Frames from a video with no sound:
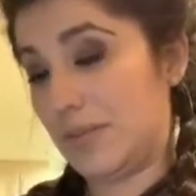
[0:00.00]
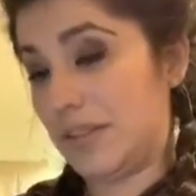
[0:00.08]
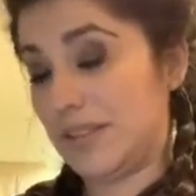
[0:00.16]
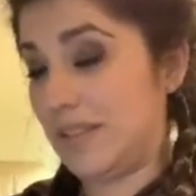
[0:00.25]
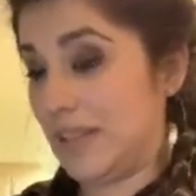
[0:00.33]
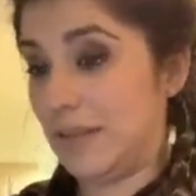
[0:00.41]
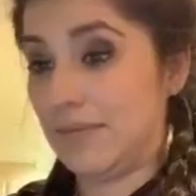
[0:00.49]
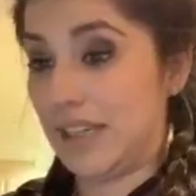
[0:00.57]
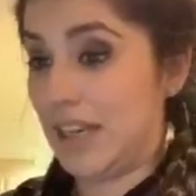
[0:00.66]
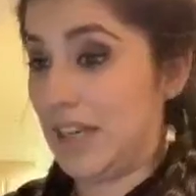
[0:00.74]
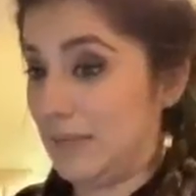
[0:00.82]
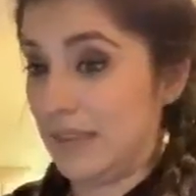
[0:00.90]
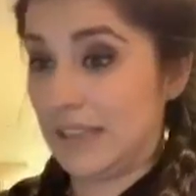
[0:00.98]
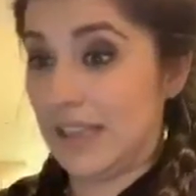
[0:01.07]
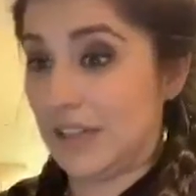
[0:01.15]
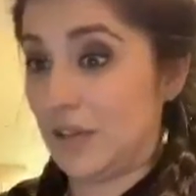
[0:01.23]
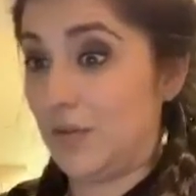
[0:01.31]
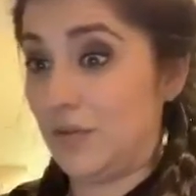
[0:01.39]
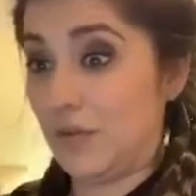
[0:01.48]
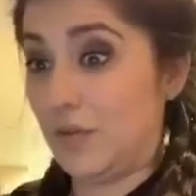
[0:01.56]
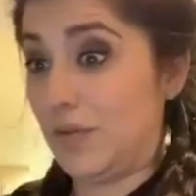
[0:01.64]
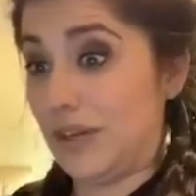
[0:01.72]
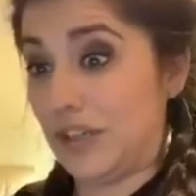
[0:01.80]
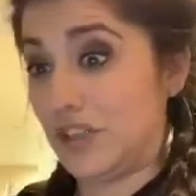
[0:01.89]
But at the same time, it's like the
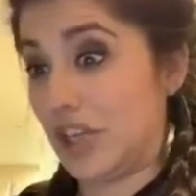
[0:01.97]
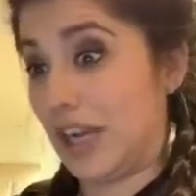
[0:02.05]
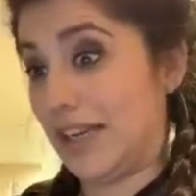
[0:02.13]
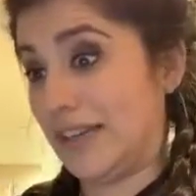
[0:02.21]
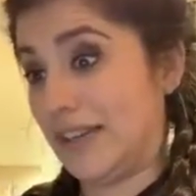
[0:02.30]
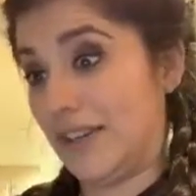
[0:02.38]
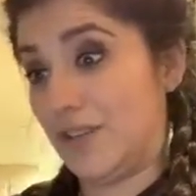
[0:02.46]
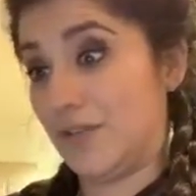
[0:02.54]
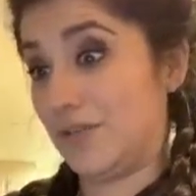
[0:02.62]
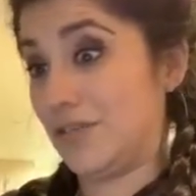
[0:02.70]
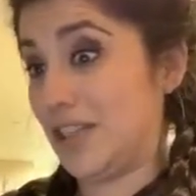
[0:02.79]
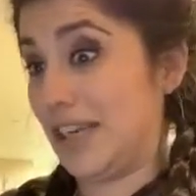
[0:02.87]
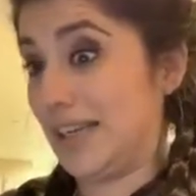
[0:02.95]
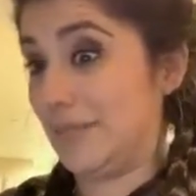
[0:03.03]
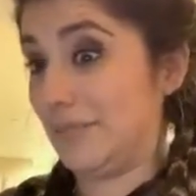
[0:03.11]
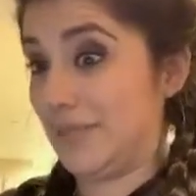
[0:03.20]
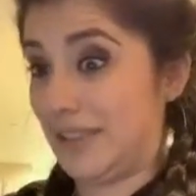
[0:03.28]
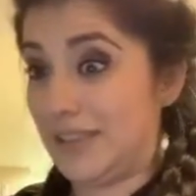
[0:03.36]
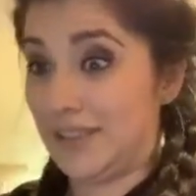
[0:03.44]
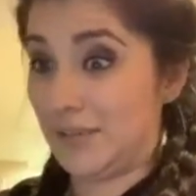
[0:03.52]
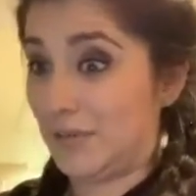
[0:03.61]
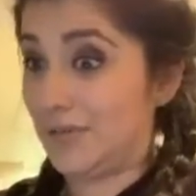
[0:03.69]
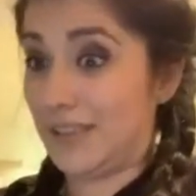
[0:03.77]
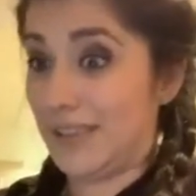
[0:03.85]
food in China, you know, China, please
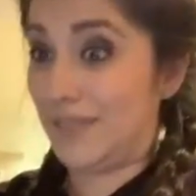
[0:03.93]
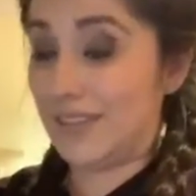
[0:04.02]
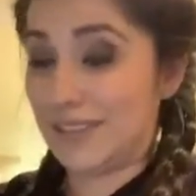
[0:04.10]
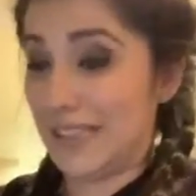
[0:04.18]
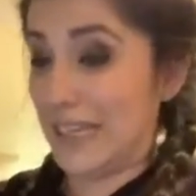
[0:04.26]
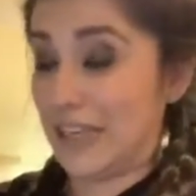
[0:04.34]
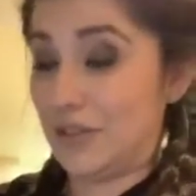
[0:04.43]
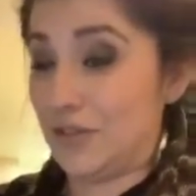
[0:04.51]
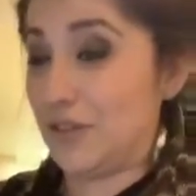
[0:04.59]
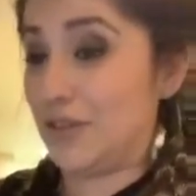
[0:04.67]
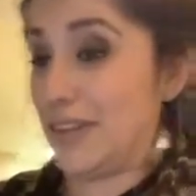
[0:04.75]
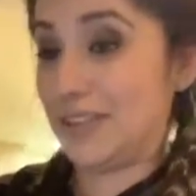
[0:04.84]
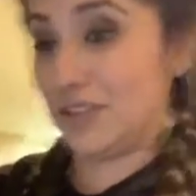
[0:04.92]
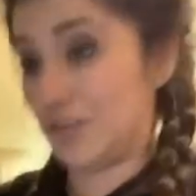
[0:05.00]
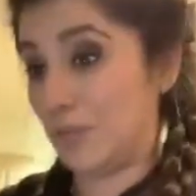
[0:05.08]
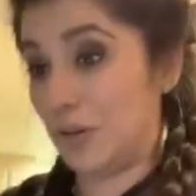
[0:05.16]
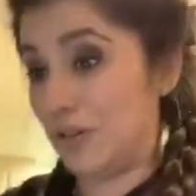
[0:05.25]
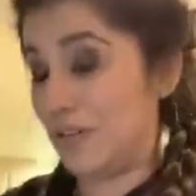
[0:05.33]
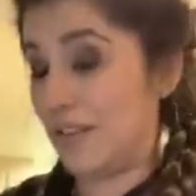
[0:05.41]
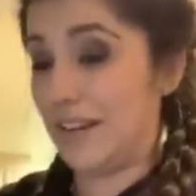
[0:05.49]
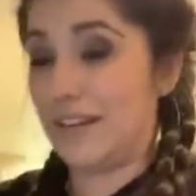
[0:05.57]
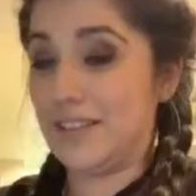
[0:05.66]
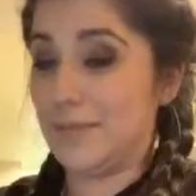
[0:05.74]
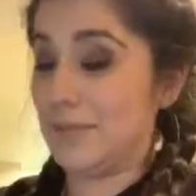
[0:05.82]
don't leave us. Like, I know you guys are smarter than
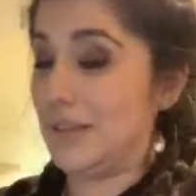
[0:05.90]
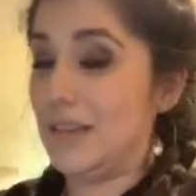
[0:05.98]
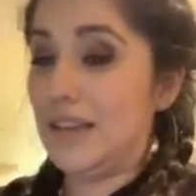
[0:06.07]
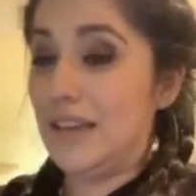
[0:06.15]
us but